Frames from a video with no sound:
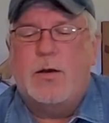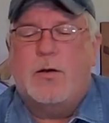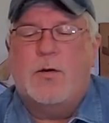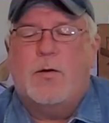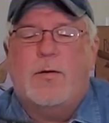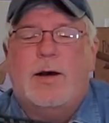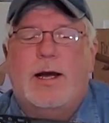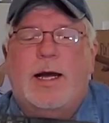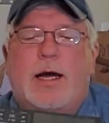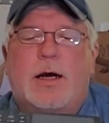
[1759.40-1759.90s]

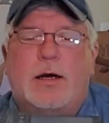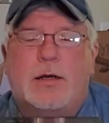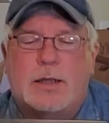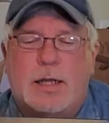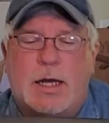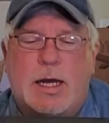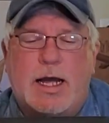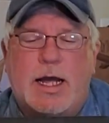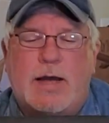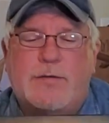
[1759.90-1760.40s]
wow.
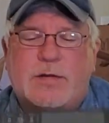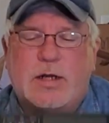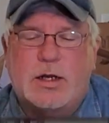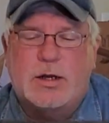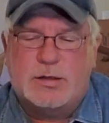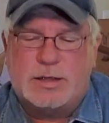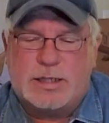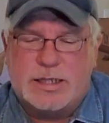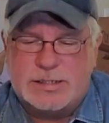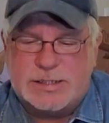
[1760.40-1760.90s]
I'll have to
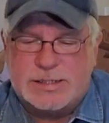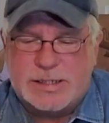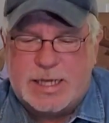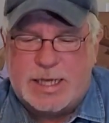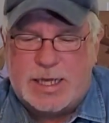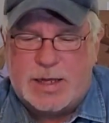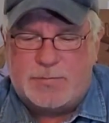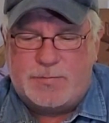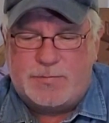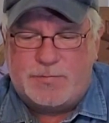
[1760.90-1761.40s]
look this
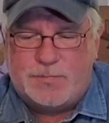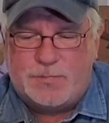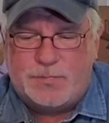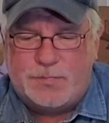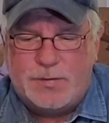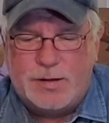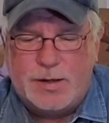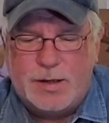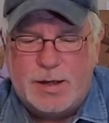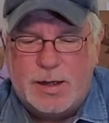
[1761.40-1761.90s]
up.
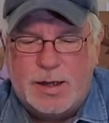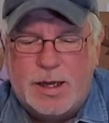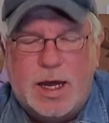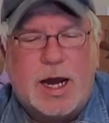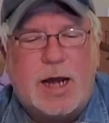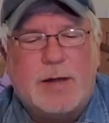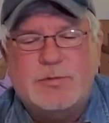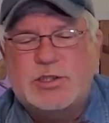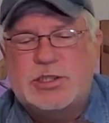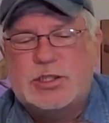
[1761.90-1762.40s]

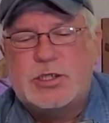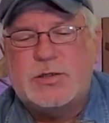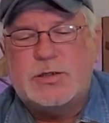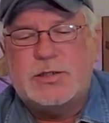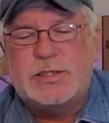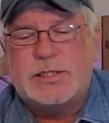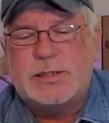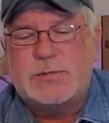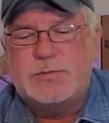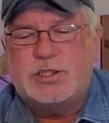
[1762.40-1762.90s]
I'm sure
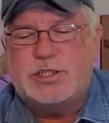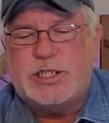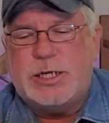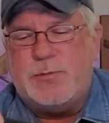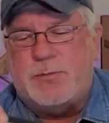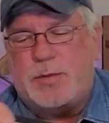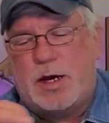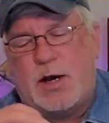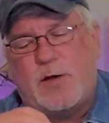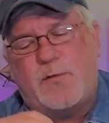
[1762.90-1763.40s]
it's some
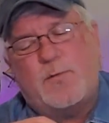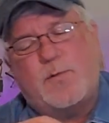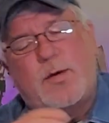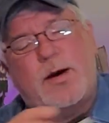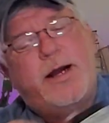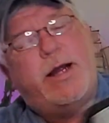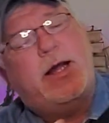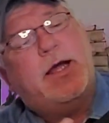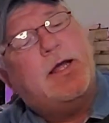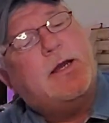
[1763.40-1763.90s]
cheap
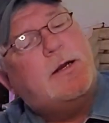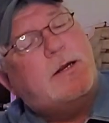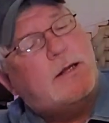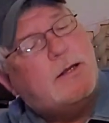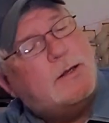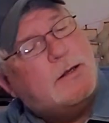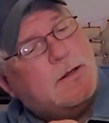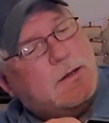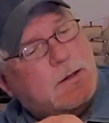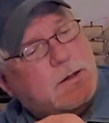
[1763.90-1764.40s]
off-brand,
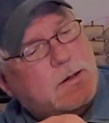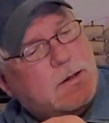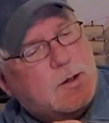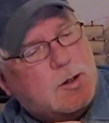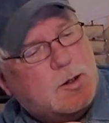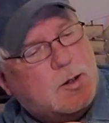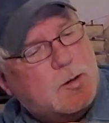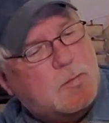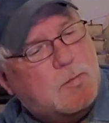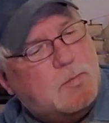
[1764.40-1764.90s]

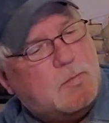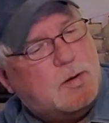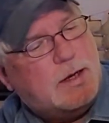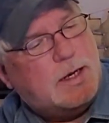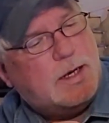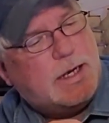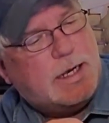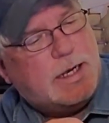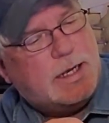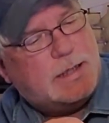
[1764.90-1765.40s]

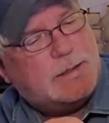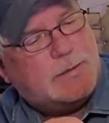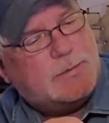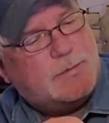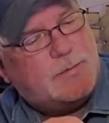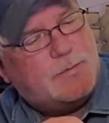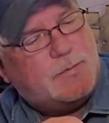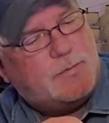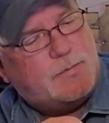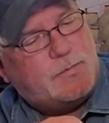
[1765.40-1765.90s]
but
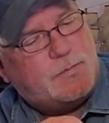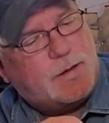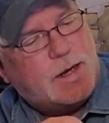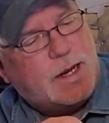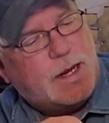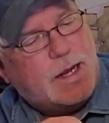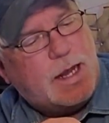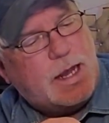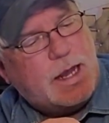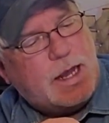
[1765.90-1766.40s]

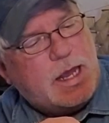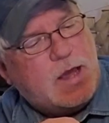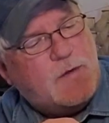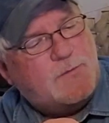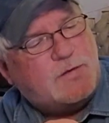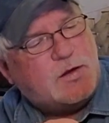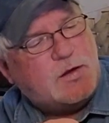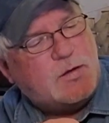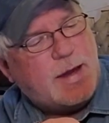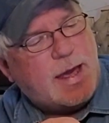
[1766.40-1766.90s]

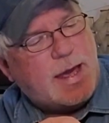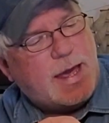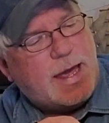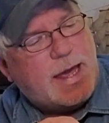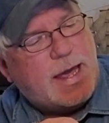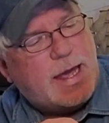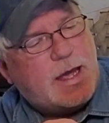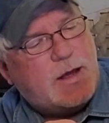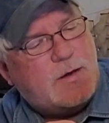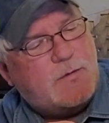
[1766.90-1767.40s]
if you
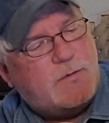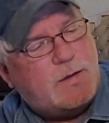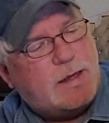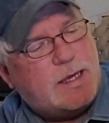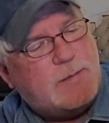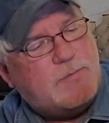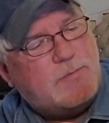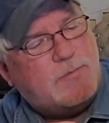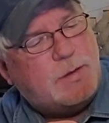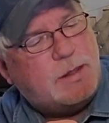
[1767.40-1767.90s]
have,
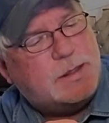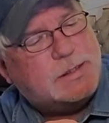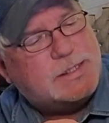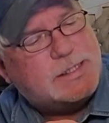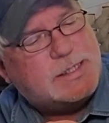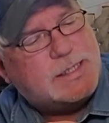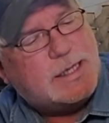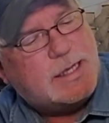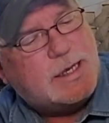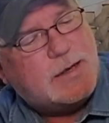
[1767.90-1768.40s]

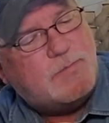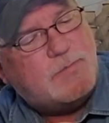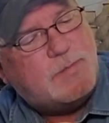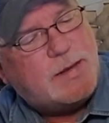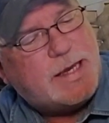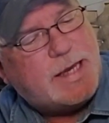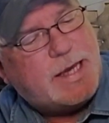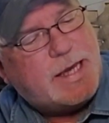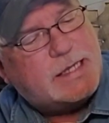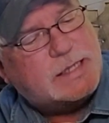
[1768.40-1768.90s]

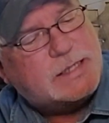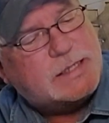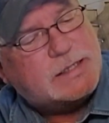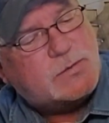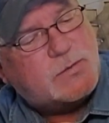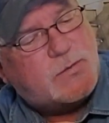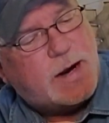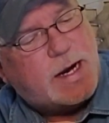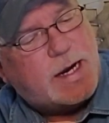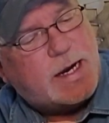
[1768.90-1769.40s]

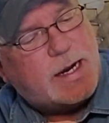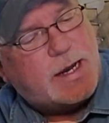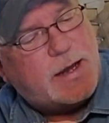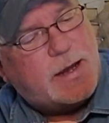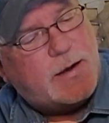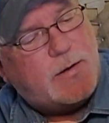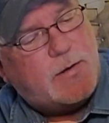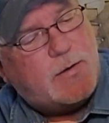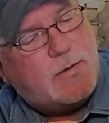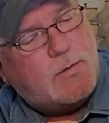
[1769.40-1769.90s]
MPS,
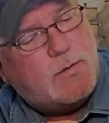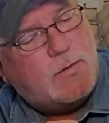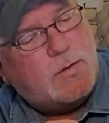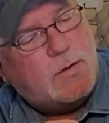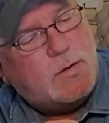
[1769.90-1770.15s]
radio,